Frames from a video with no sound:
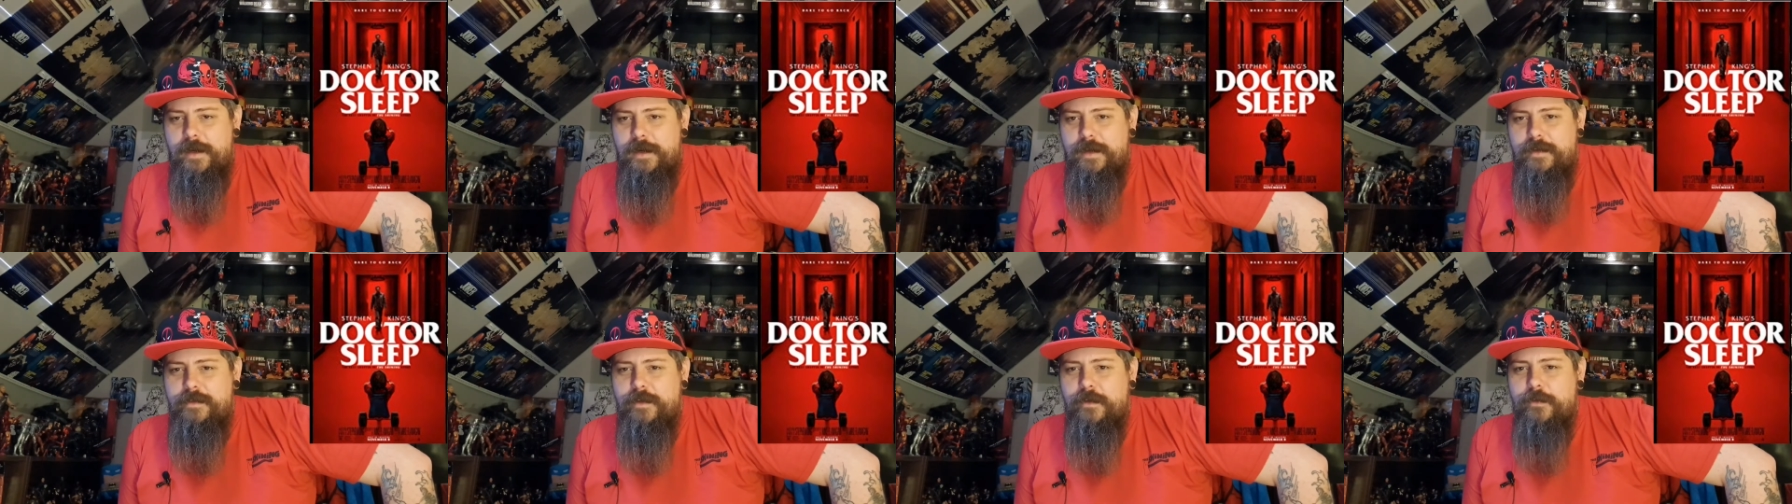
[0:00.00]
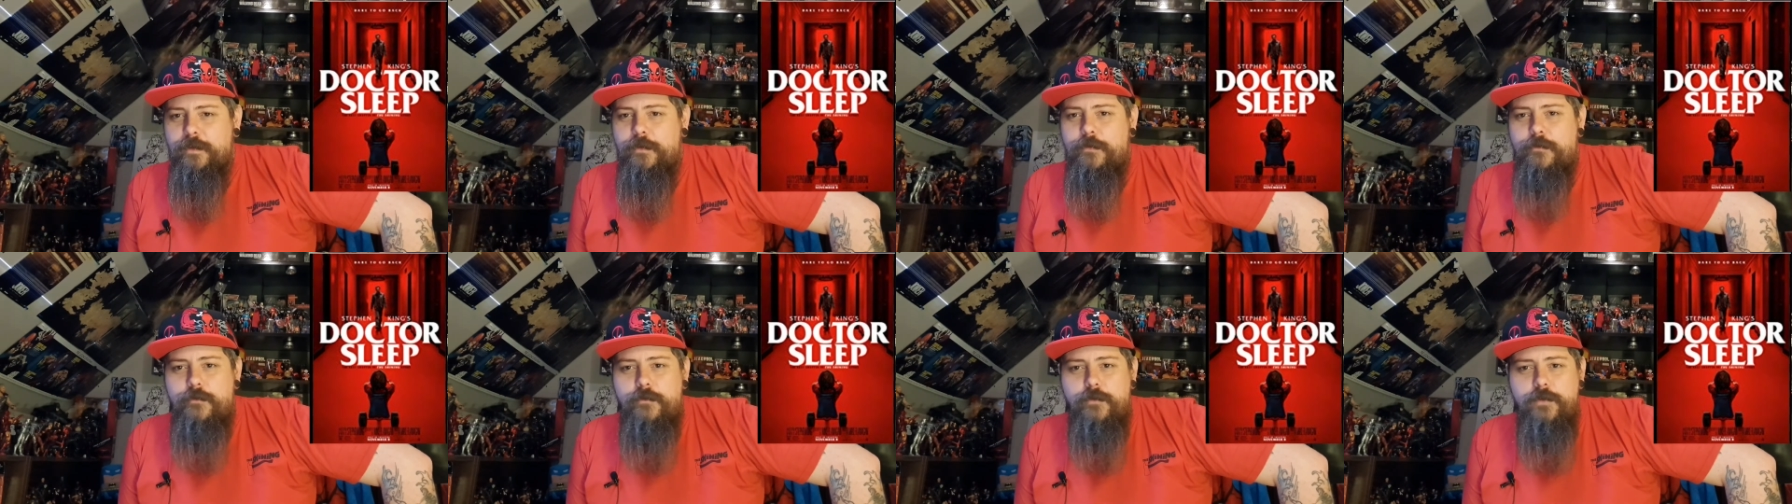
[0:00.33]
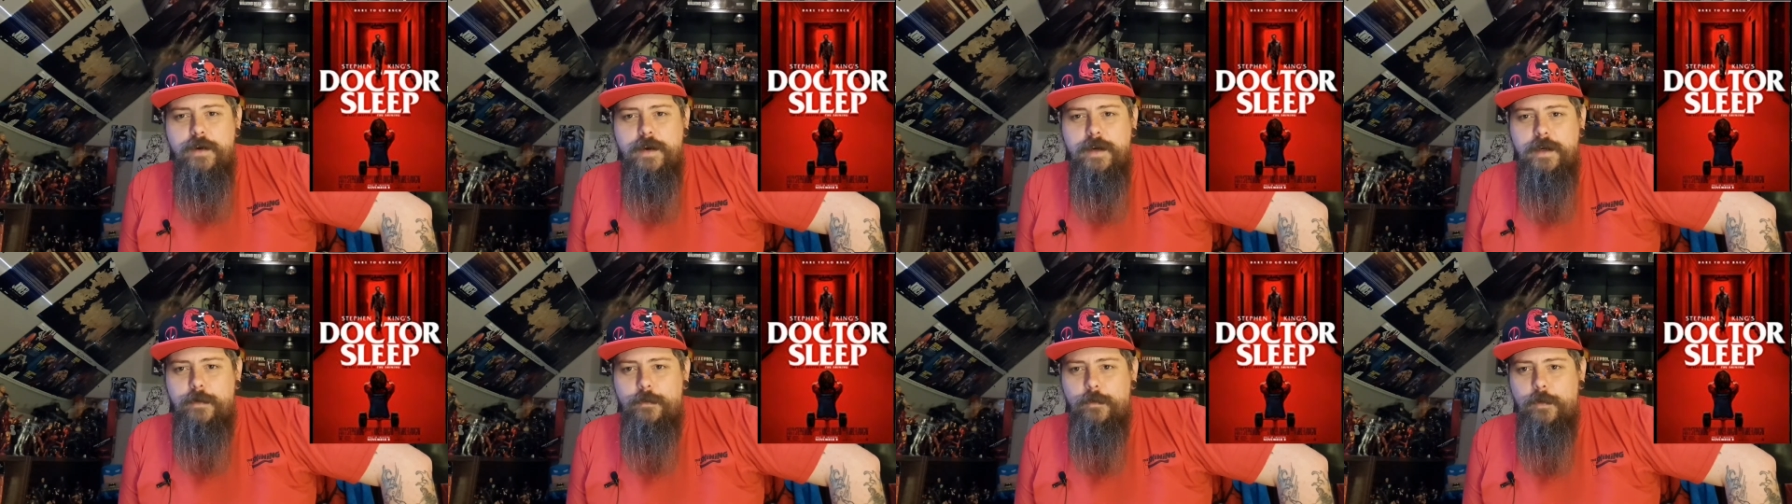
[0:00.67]
and it does it
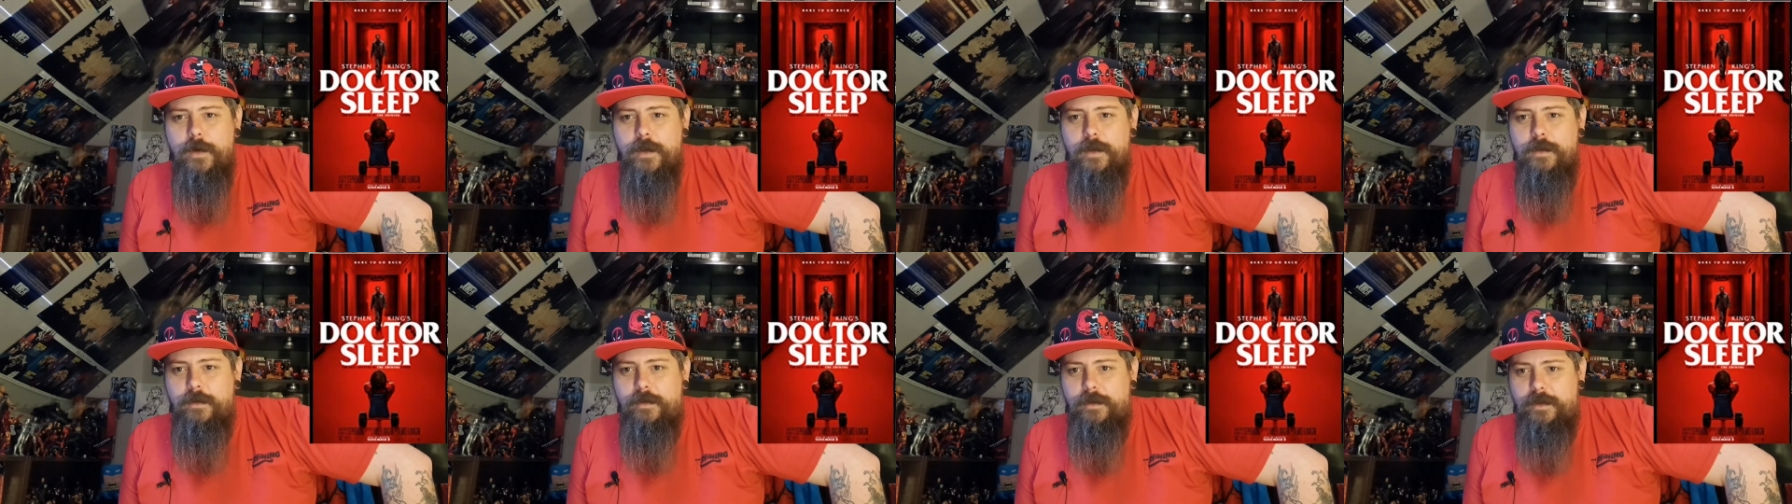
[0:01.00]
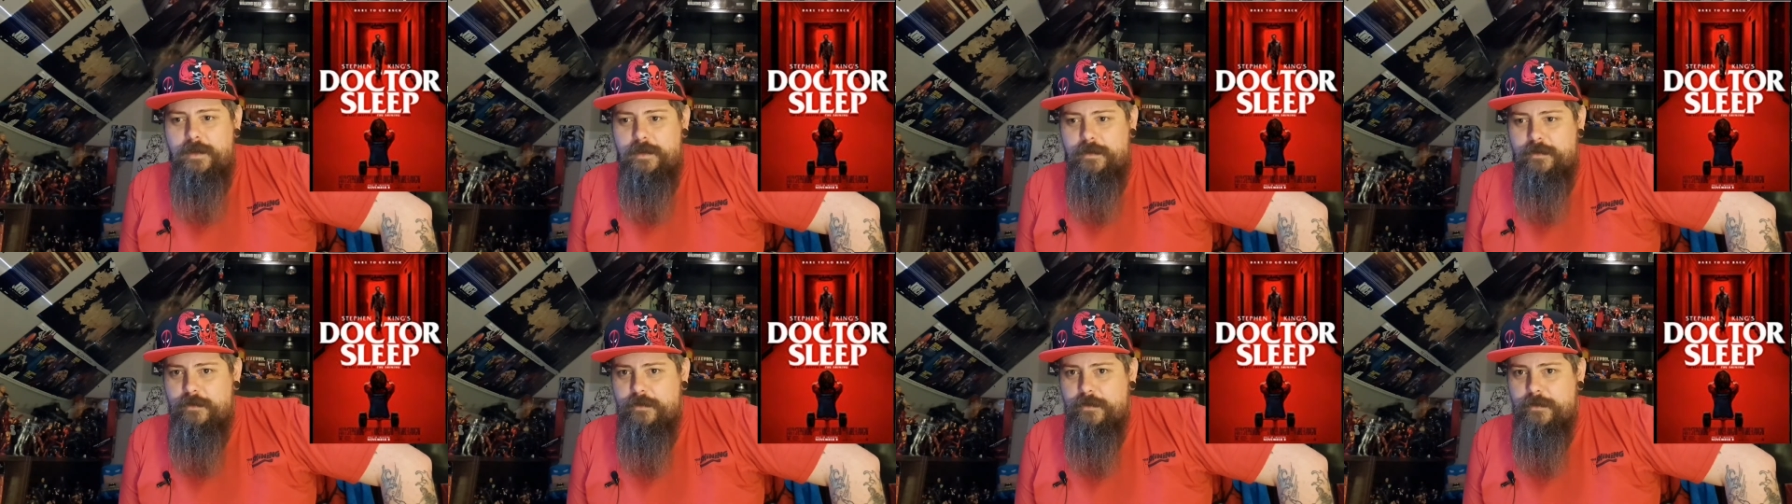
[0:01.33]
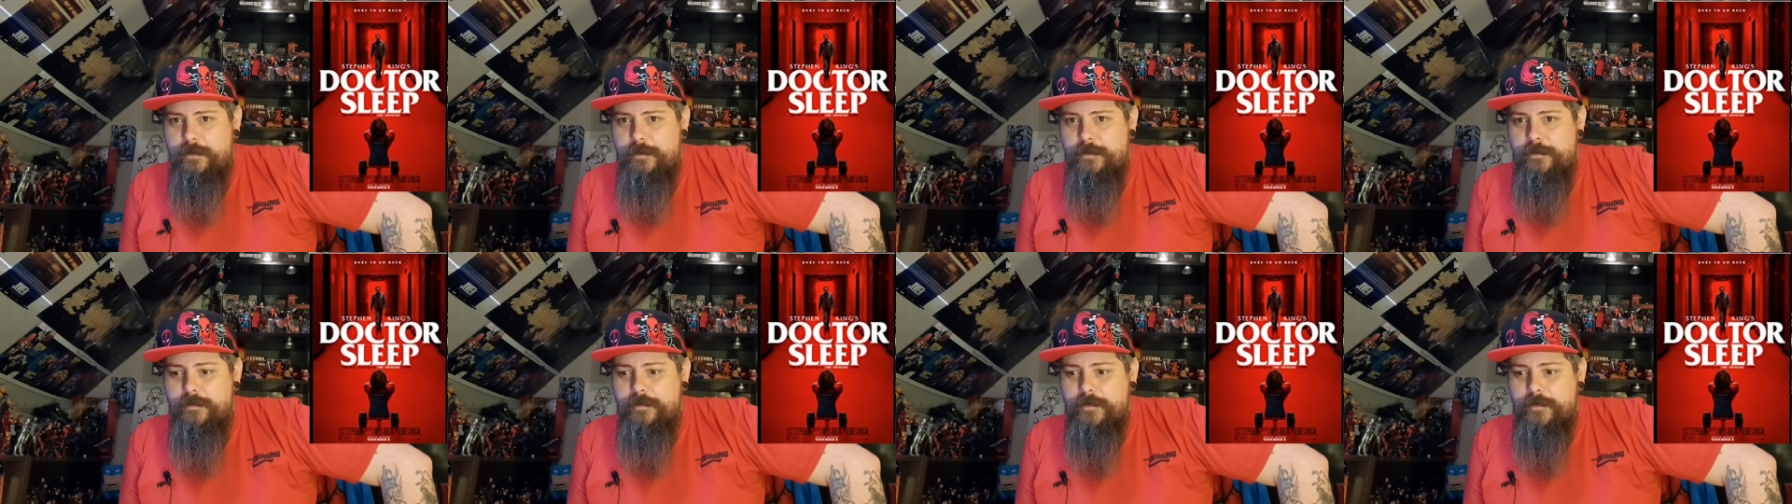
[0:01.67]
really well. It